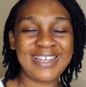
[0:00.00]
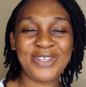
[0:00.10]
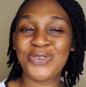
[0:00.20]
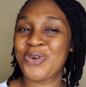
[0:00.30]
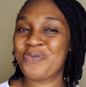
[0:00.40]

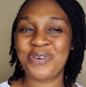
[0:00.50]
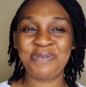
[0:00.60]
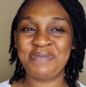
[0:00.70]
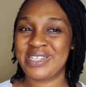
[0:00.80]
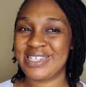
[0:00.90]
You don't want to
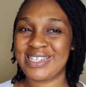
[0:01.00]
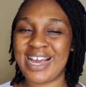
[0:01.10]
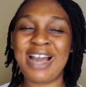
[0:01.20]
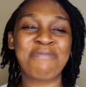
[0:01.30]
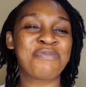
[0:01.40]
miss it.
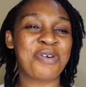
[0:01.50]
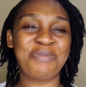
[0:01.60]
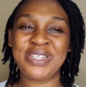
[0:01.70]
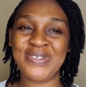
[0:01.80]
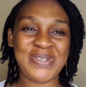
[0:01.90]
I
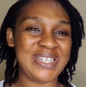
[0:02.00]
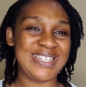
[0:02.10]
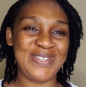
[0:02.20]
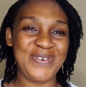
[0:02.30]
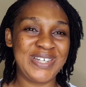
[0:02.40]
promise you, it is
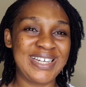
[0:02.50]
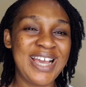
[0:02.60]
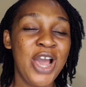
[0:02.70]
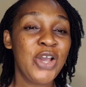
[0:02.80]
loaded.